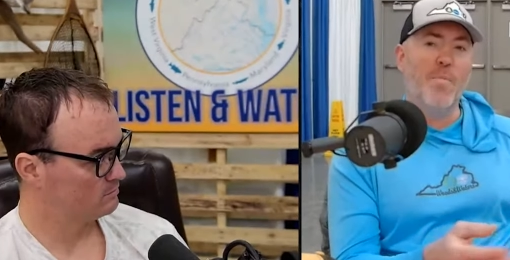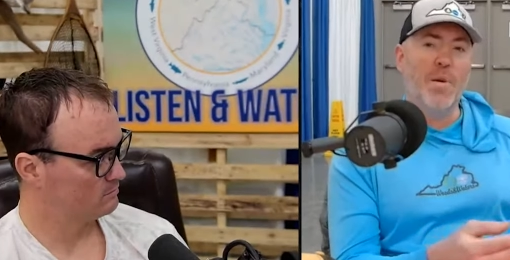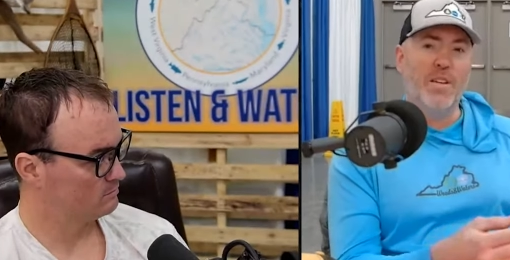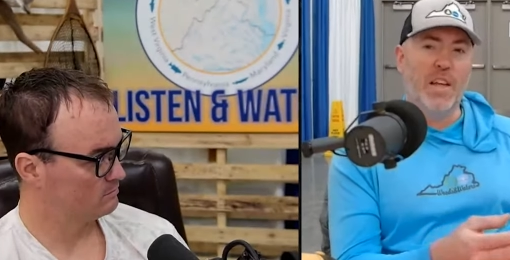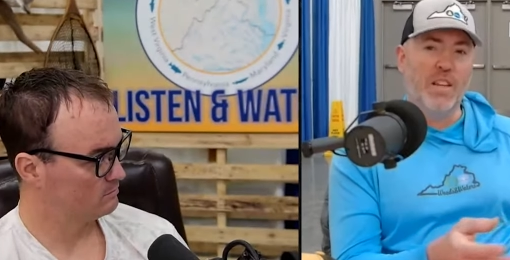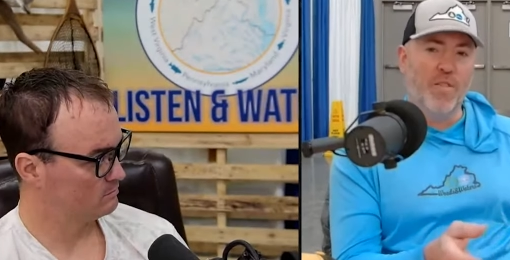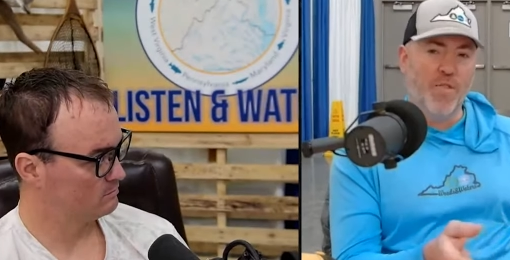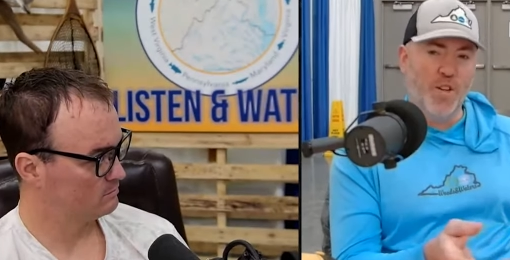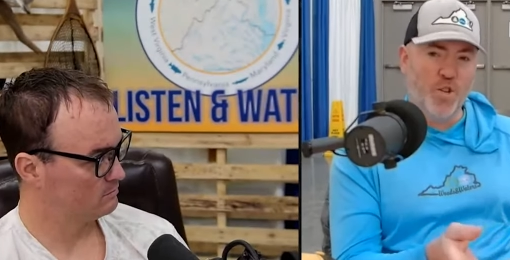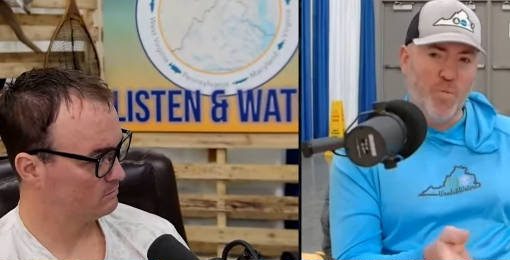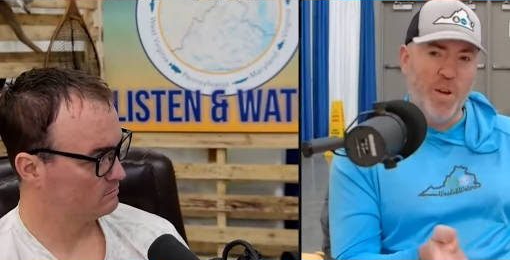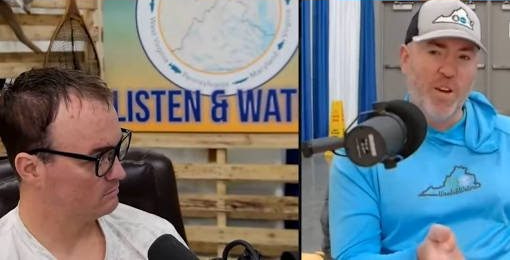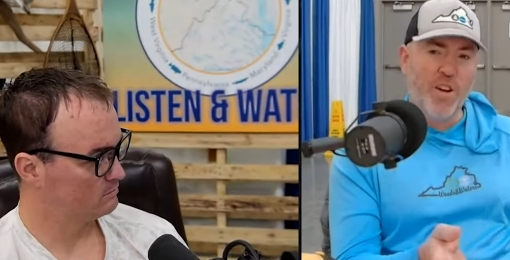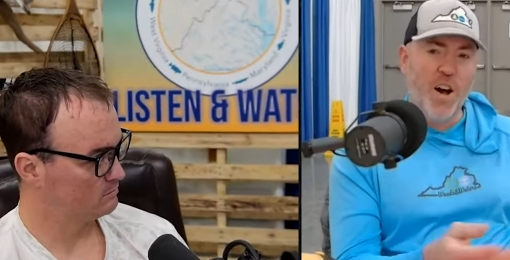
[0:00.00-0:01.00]
Speaker 1: how big like the fish
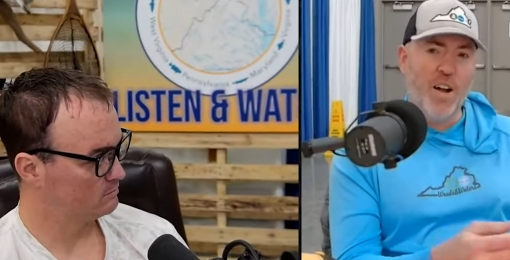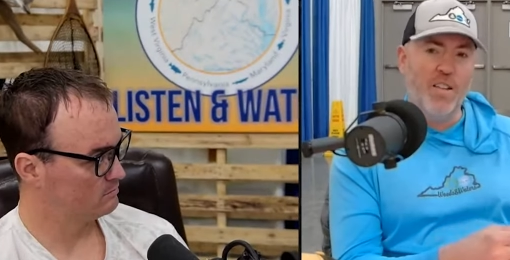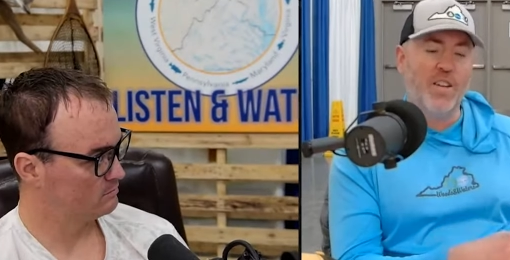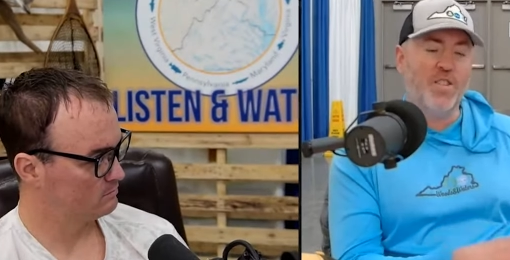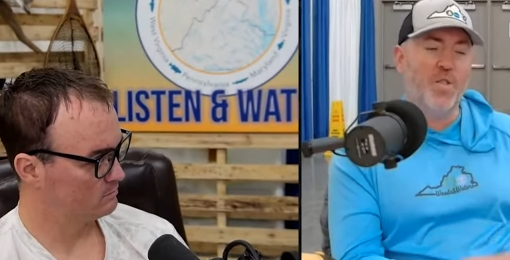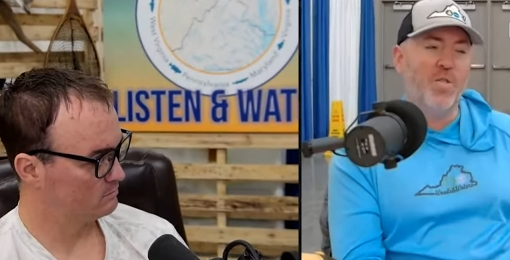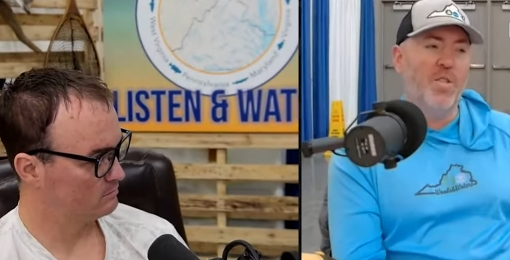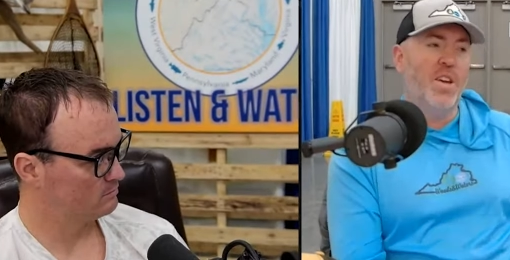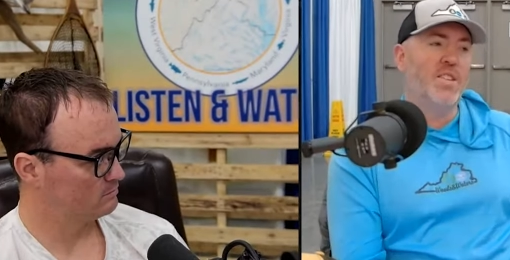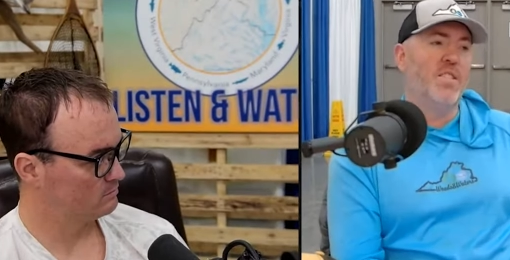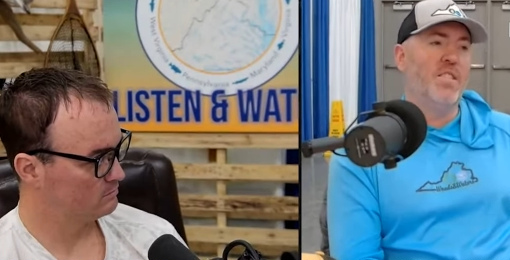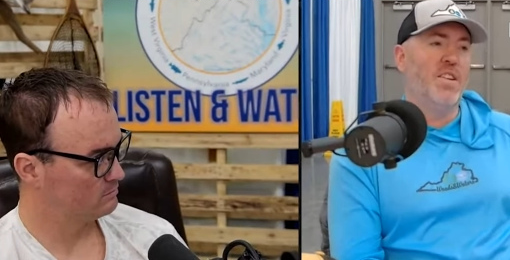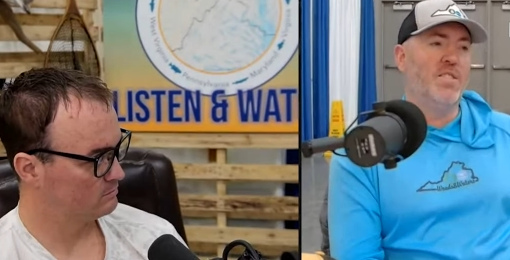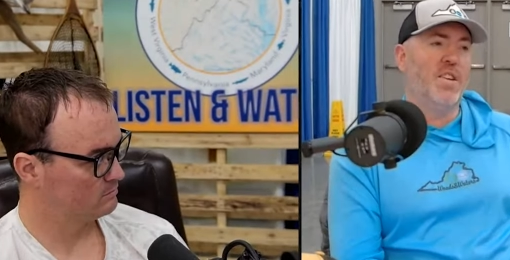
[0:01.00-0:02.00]
are being caught in like certain
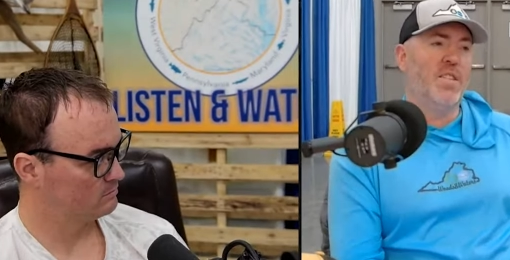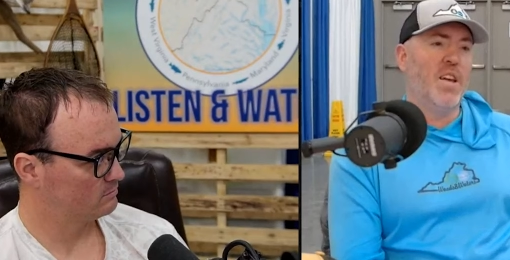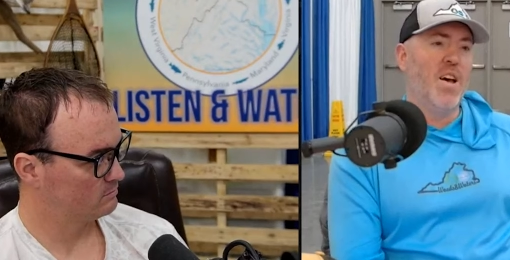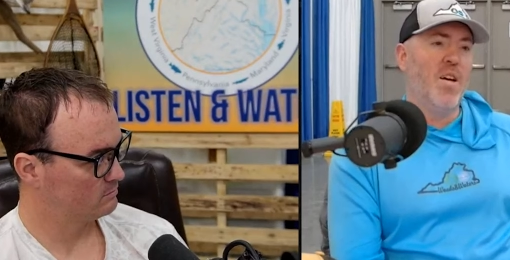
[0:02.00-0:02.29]
lakes and things like